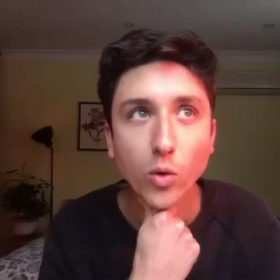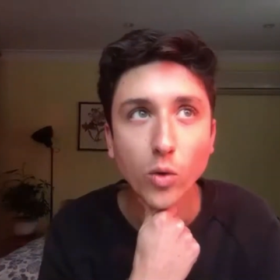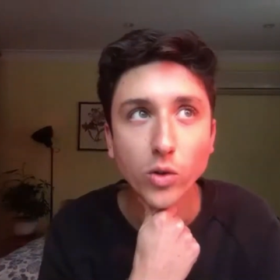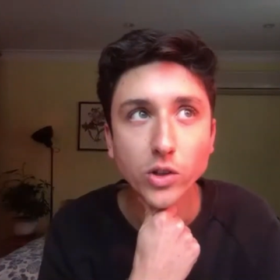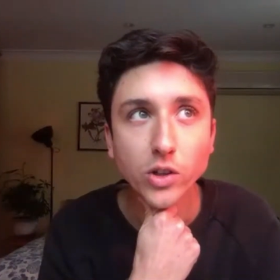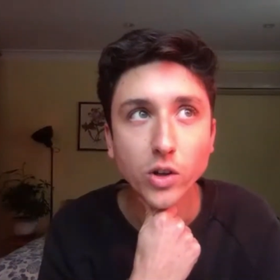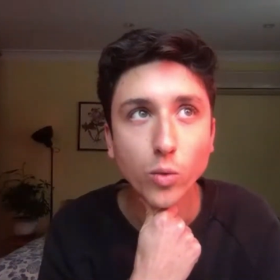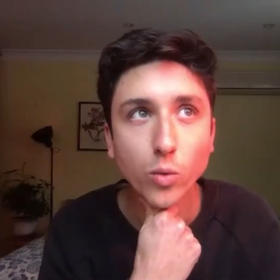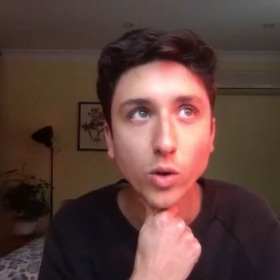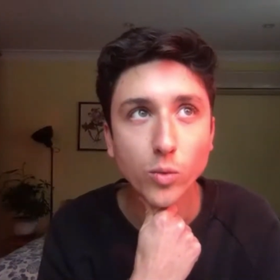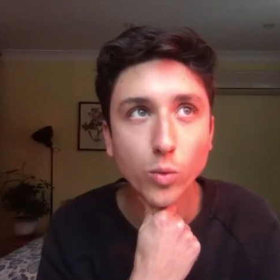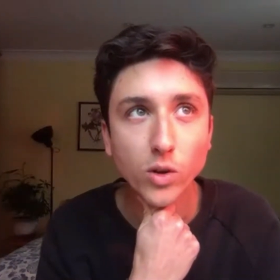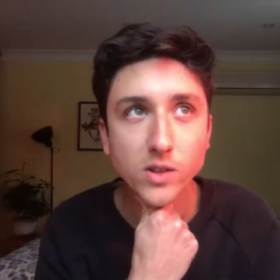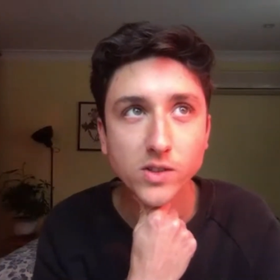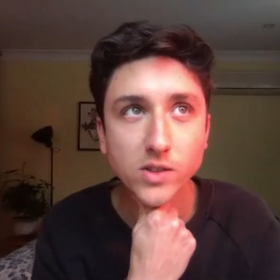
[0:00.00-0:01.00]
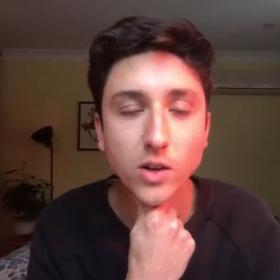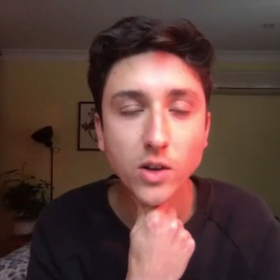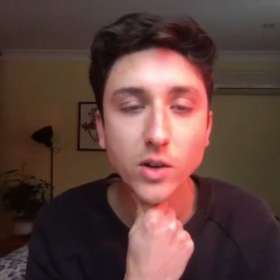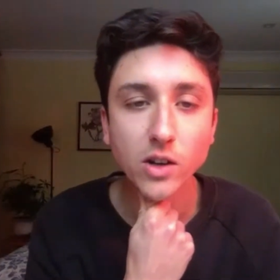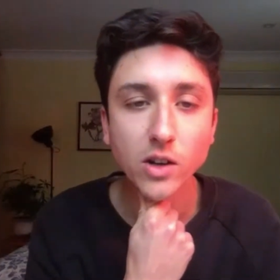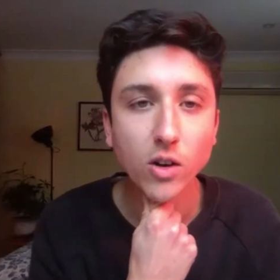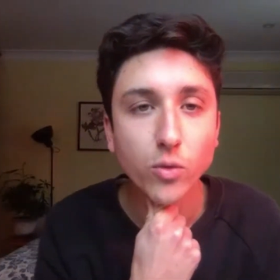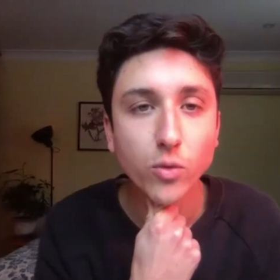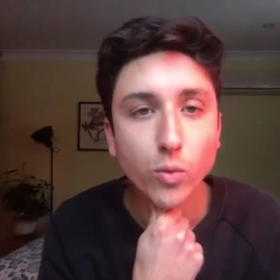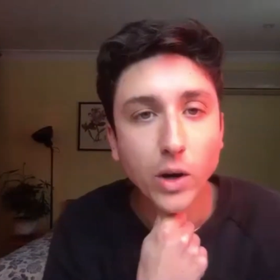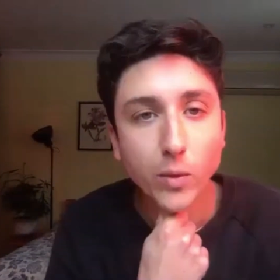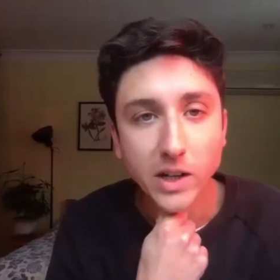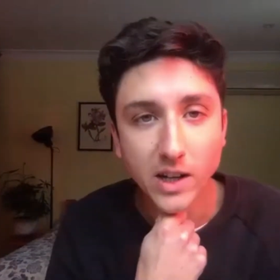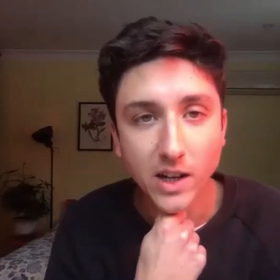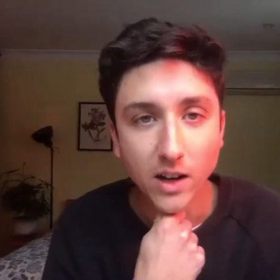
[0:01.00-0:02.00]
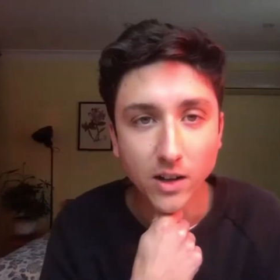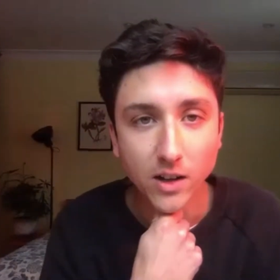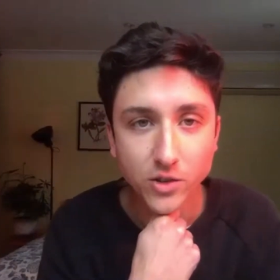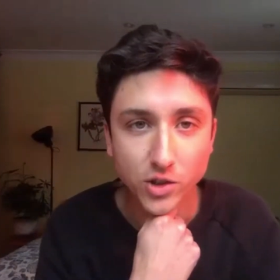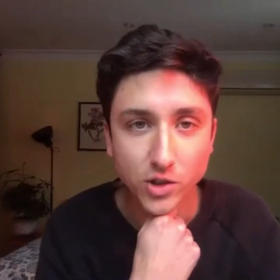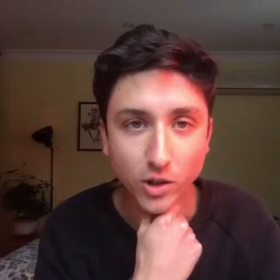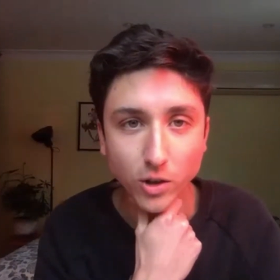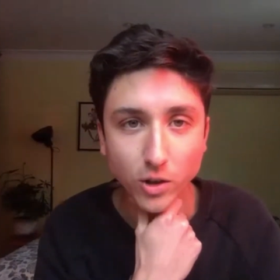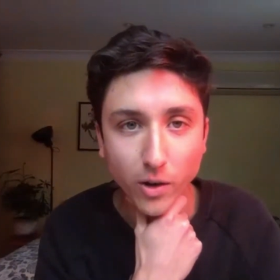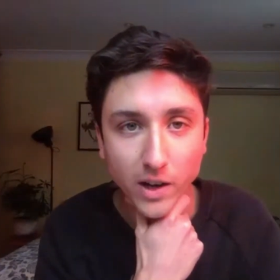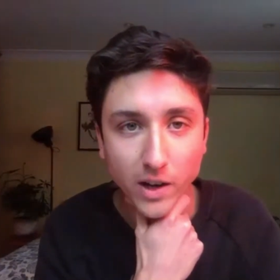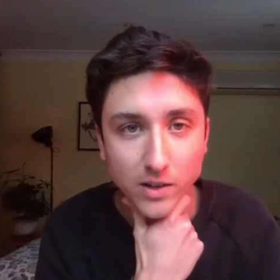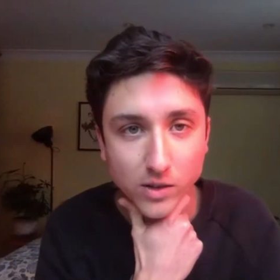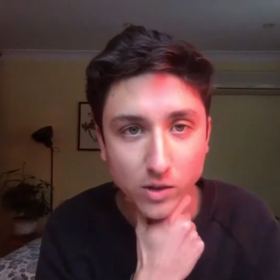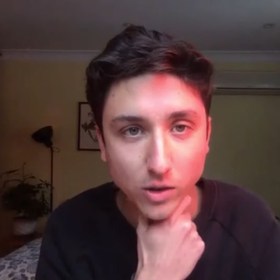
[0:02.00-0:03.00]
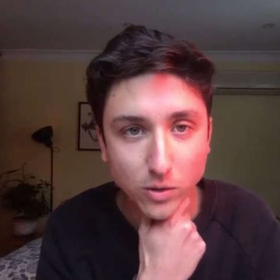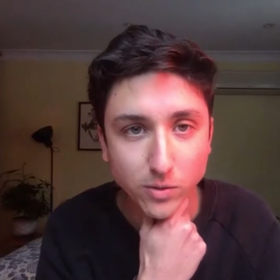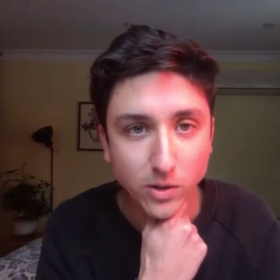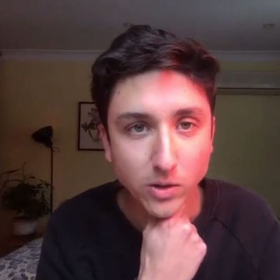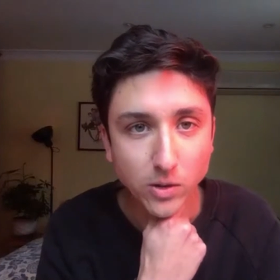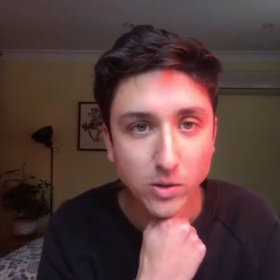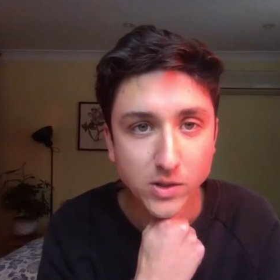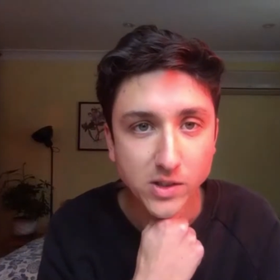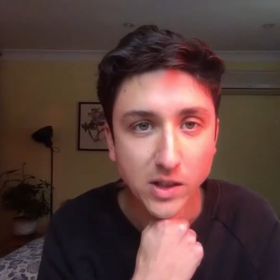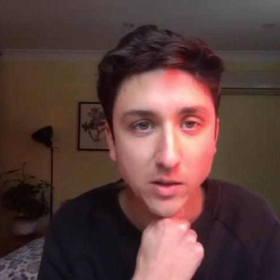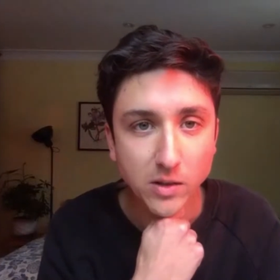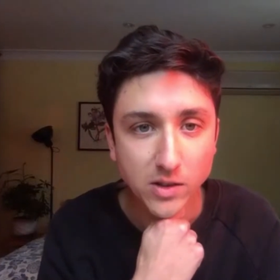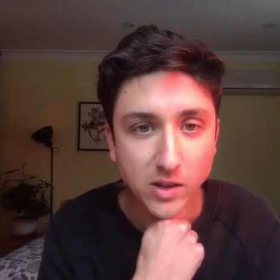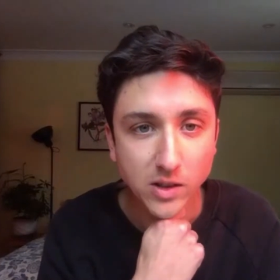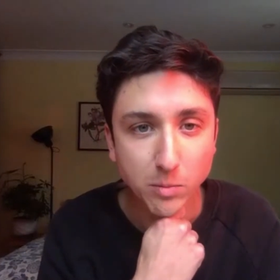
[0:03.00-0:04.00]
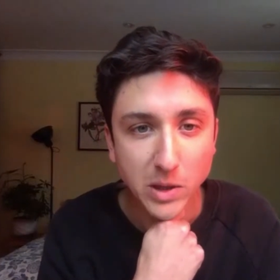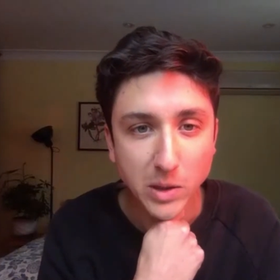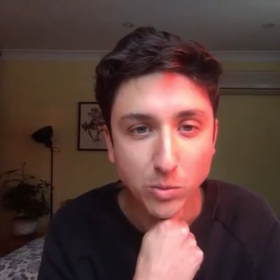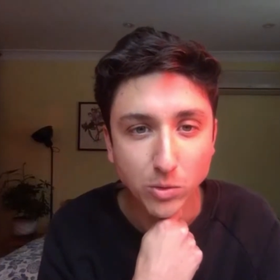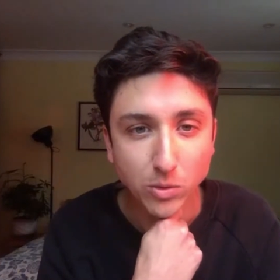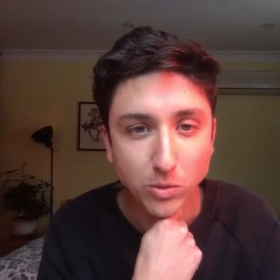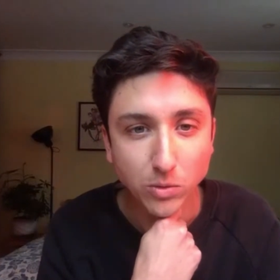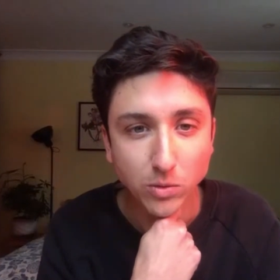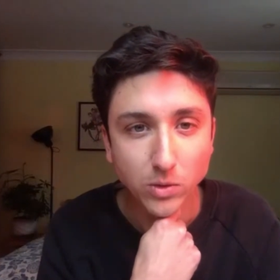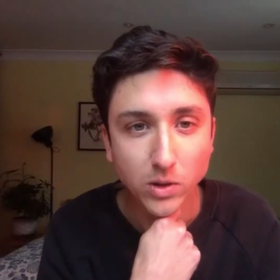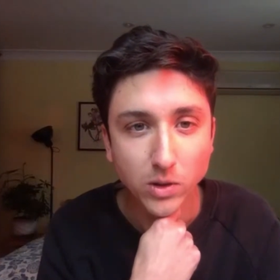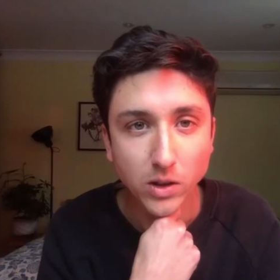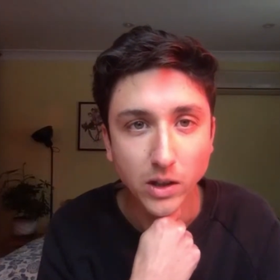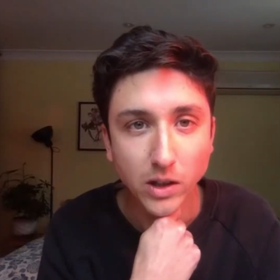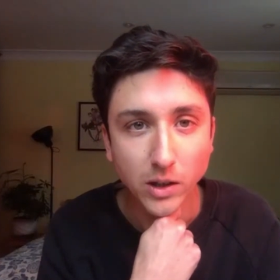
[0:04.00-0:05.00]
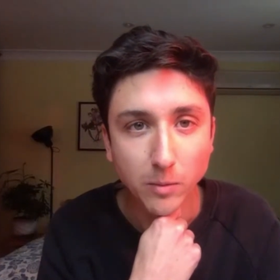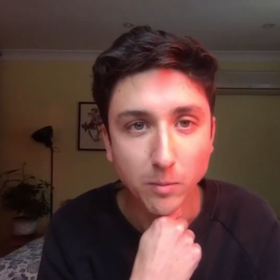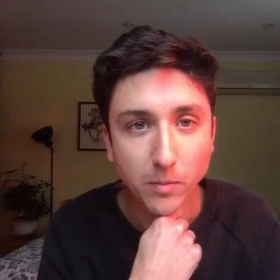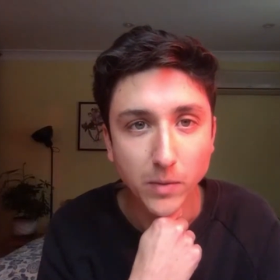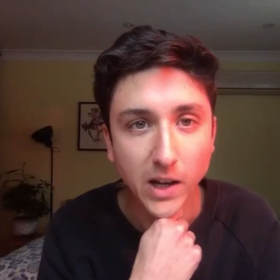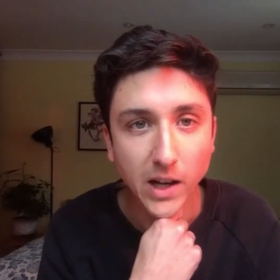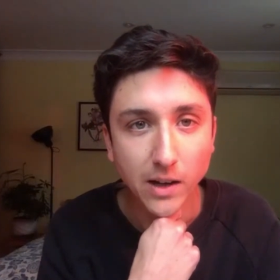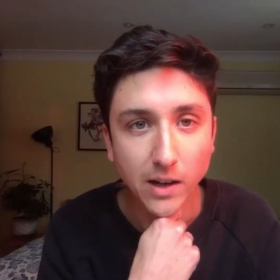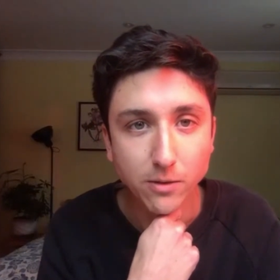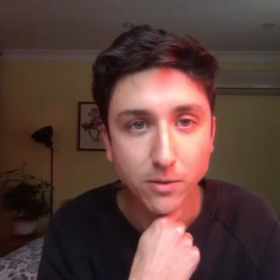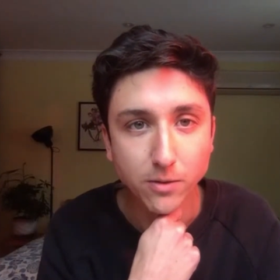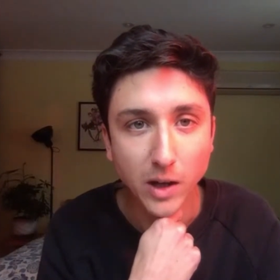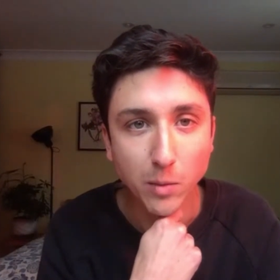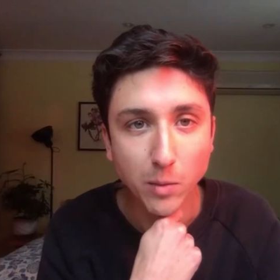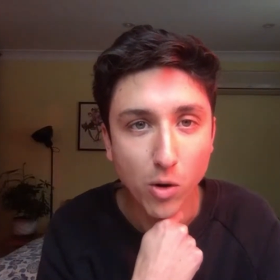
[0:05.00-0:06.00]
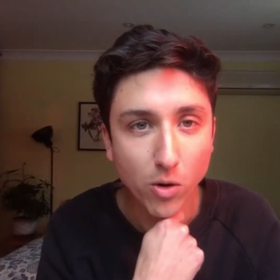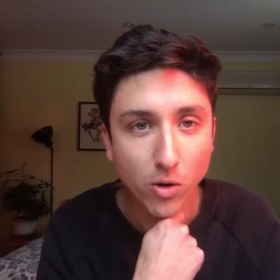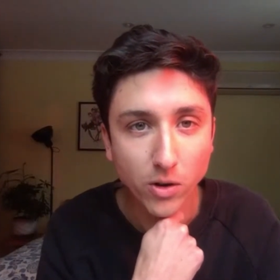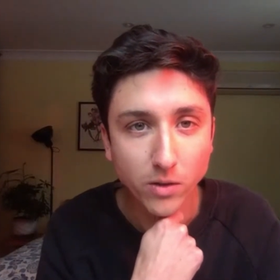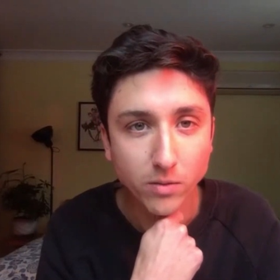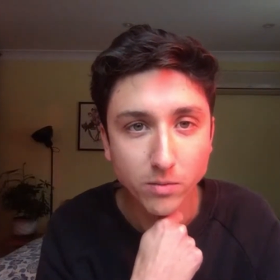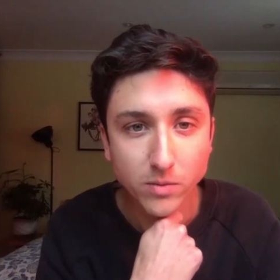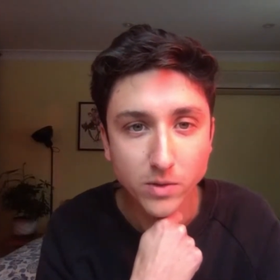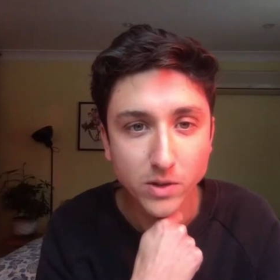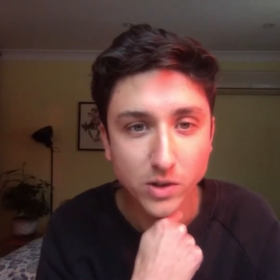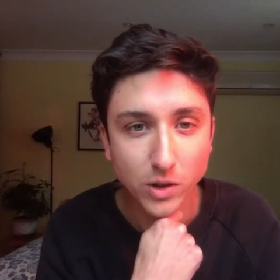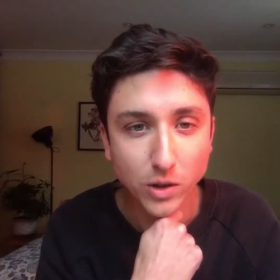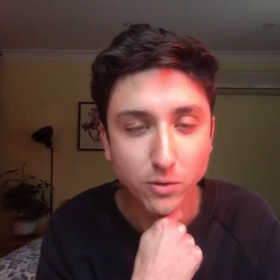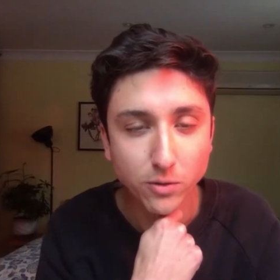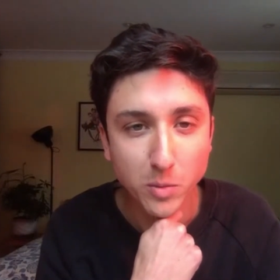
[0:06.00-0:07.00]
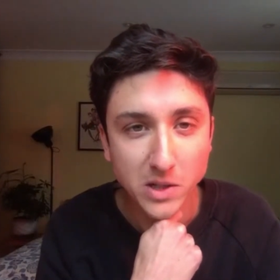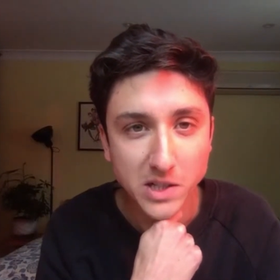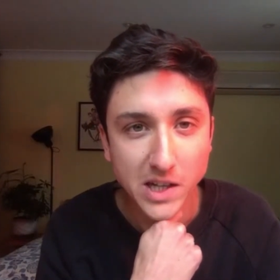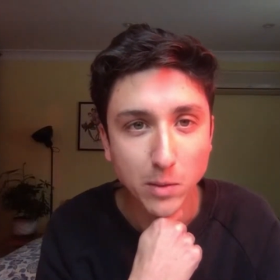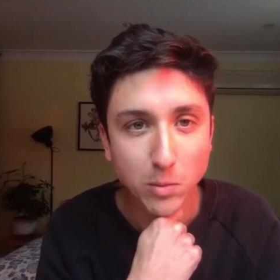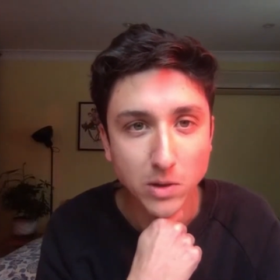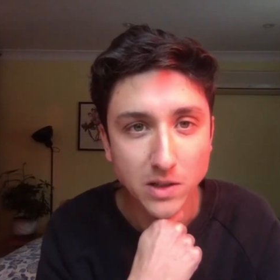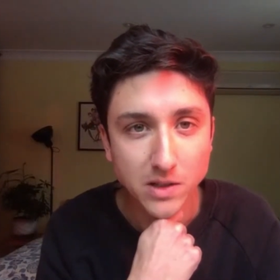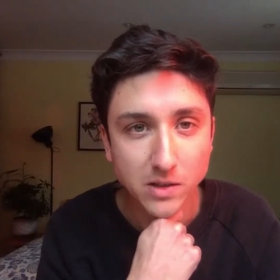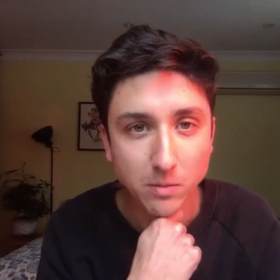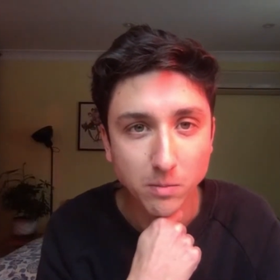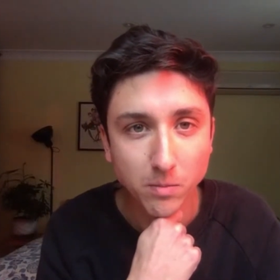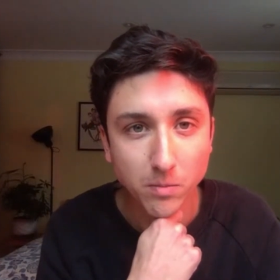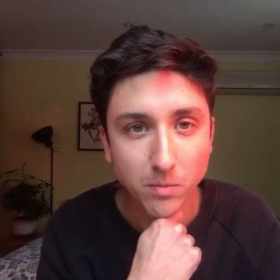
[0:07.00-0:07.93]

You know what what's going on where we can't tolerate sulfur, or some some people um, have aberrant sulfur metabolism.